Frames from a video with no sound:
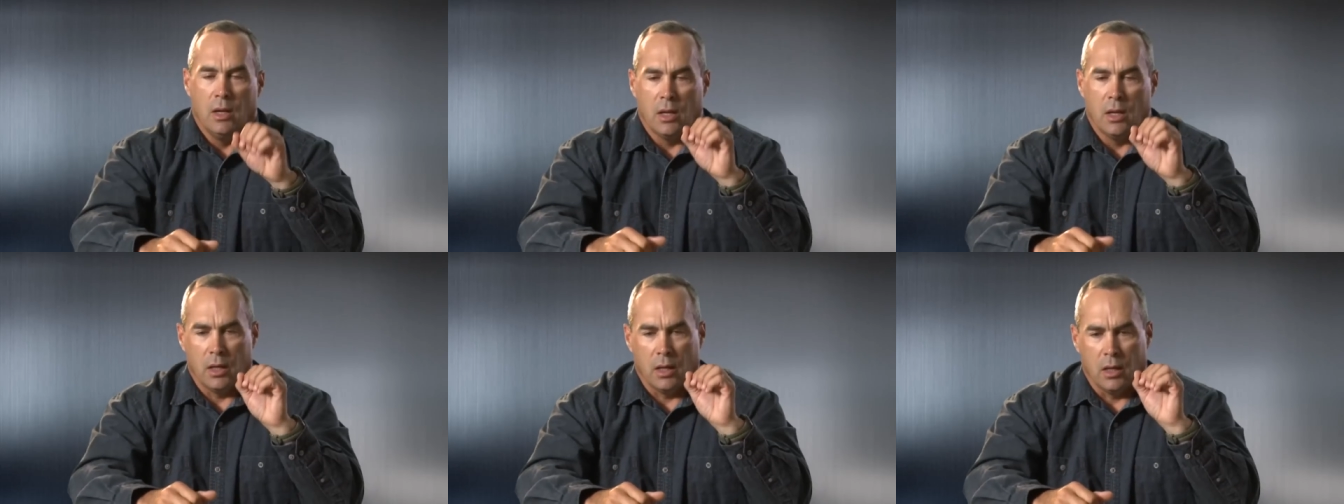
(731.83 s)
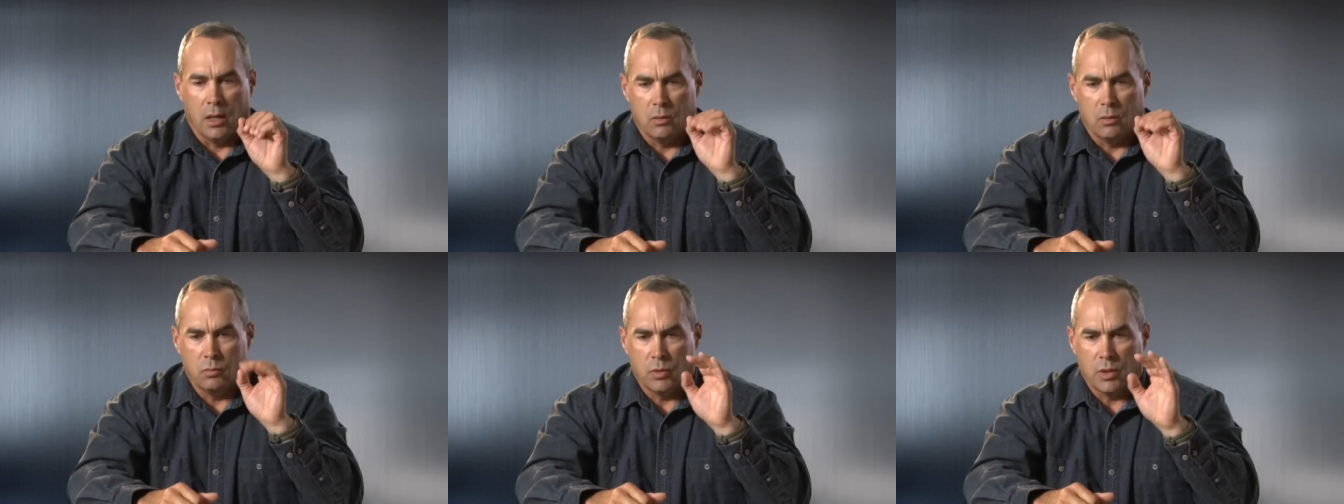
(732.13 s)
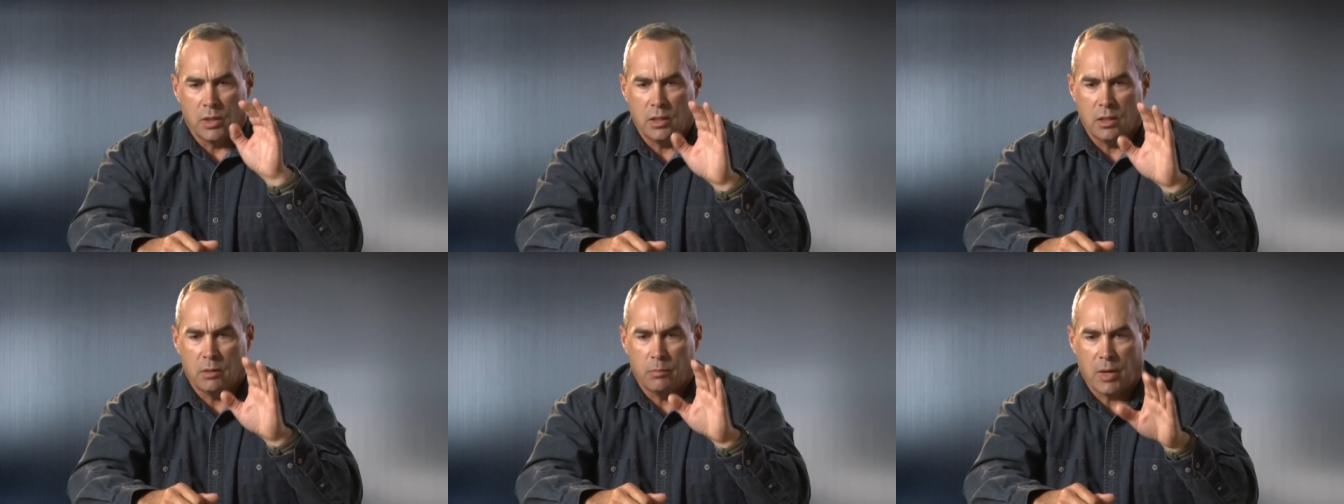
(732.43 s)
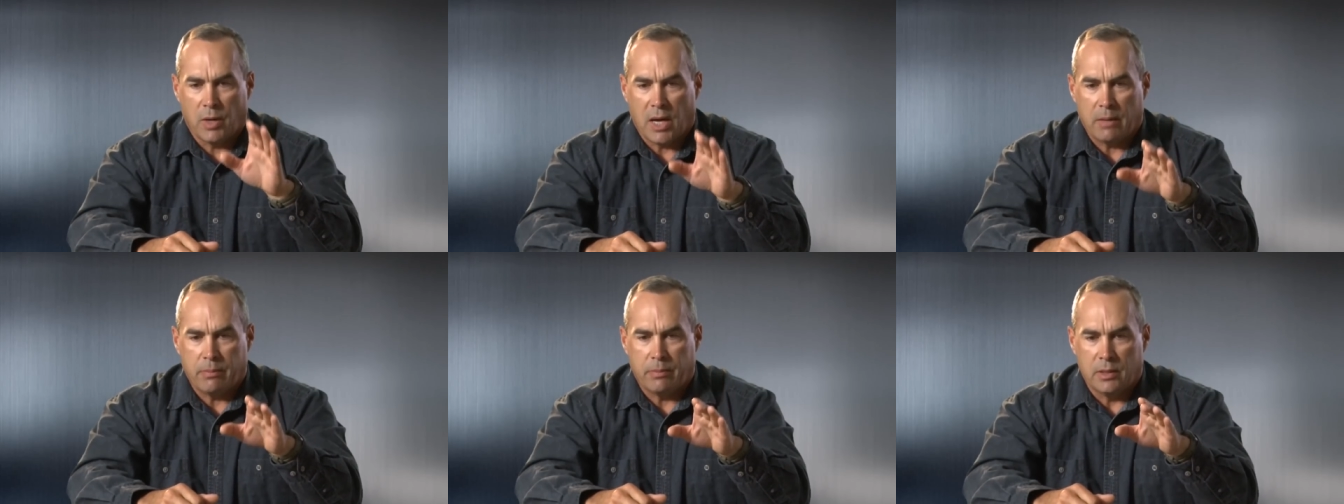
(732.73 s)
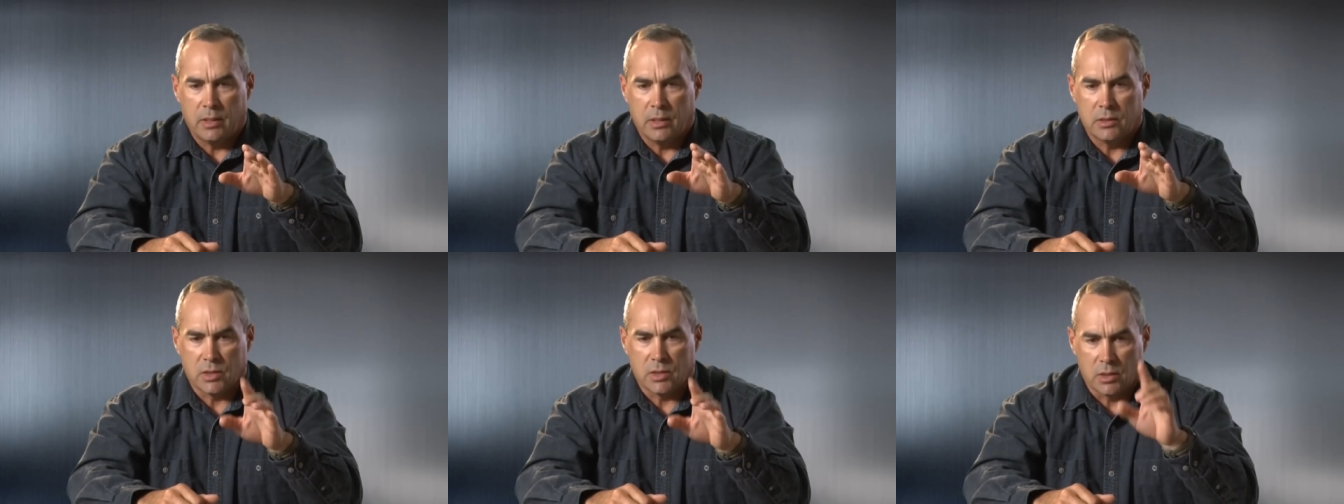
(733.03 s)
And what ended up
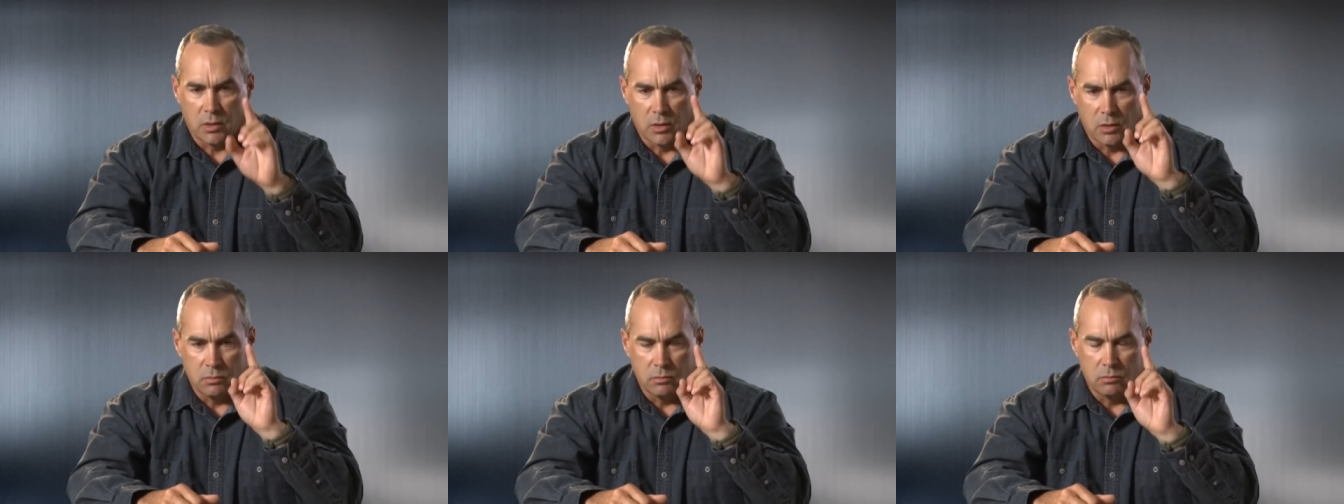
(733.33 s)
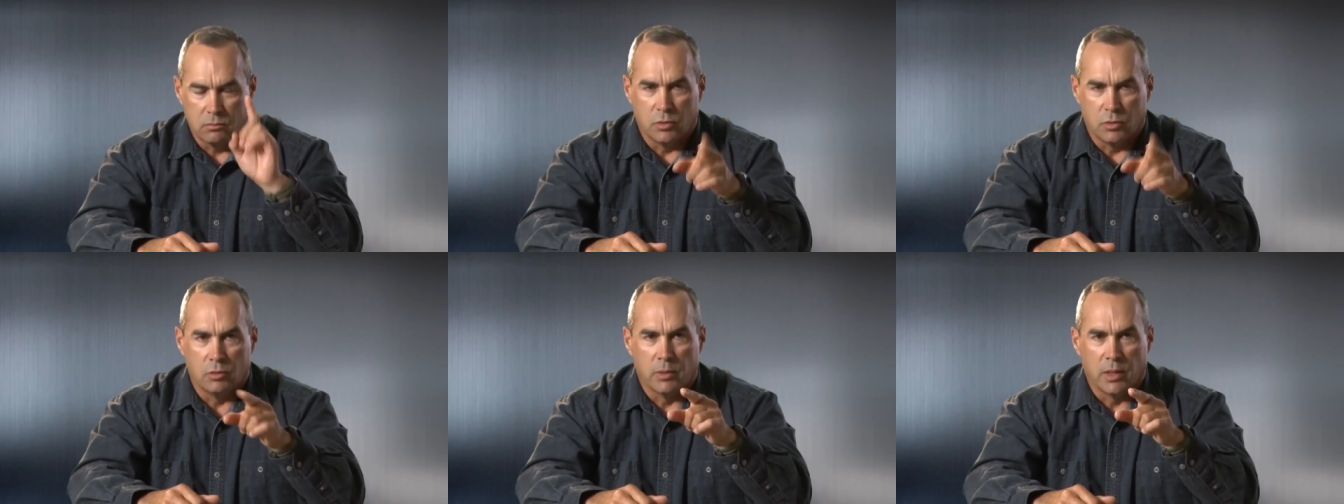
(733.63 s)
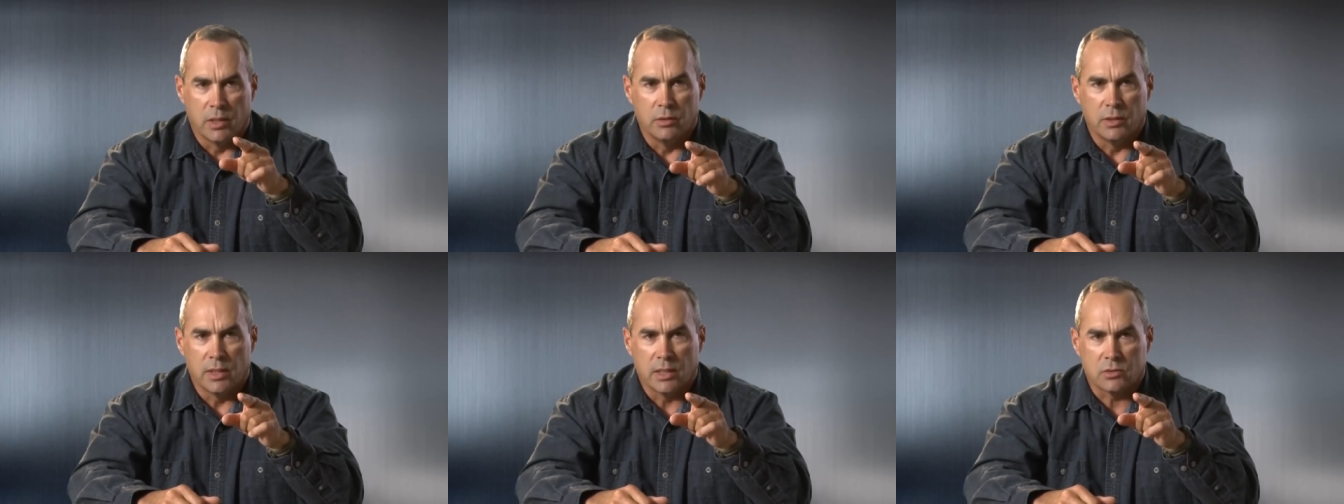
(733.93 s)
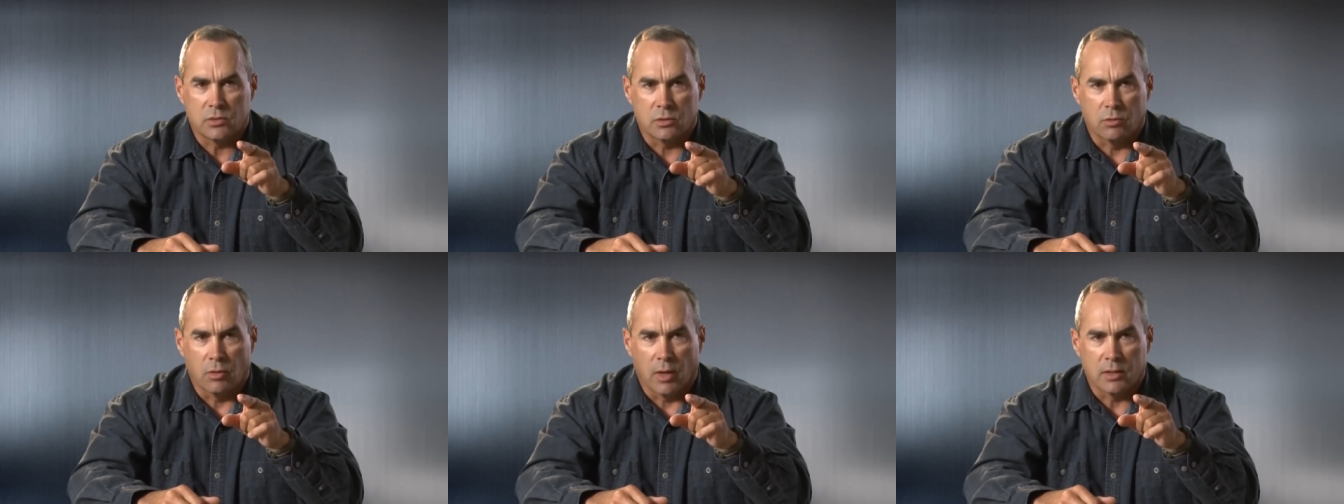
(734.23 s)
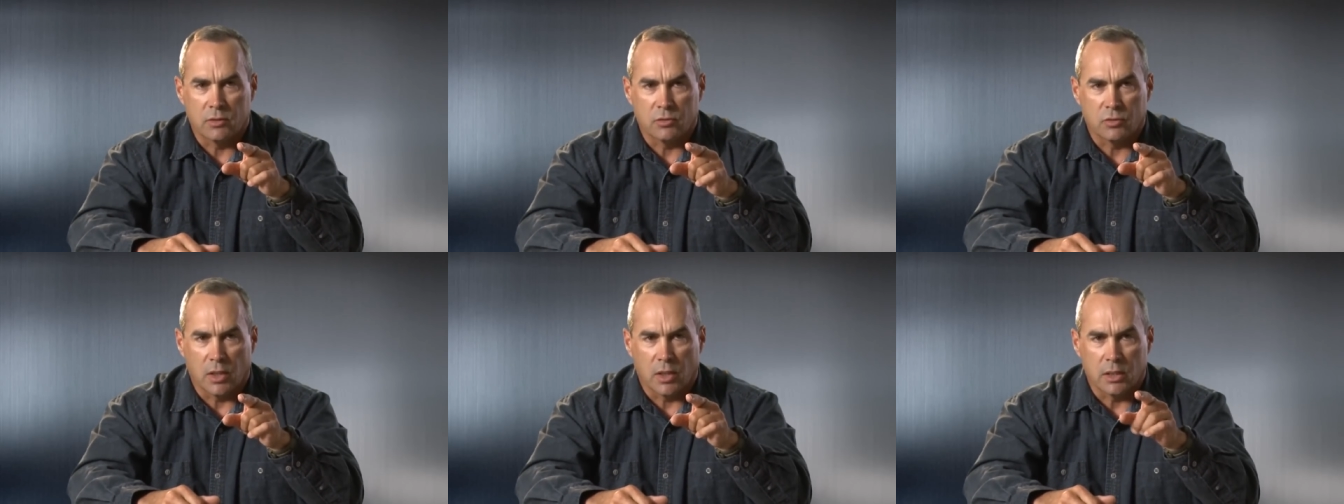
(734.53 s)
happening is I go boom. I knew that's a
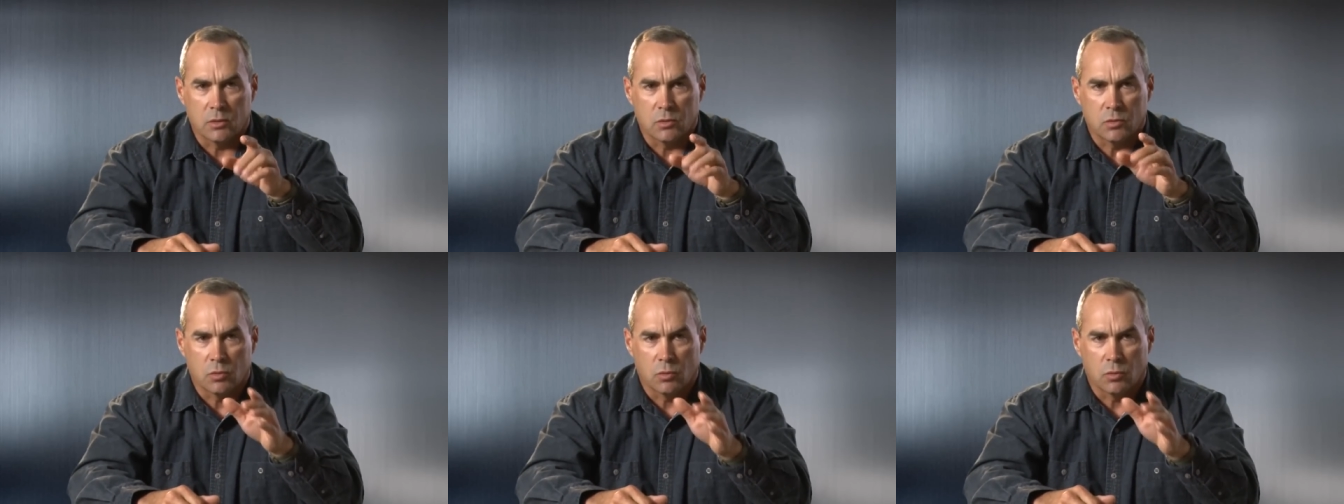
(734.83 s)
crash site.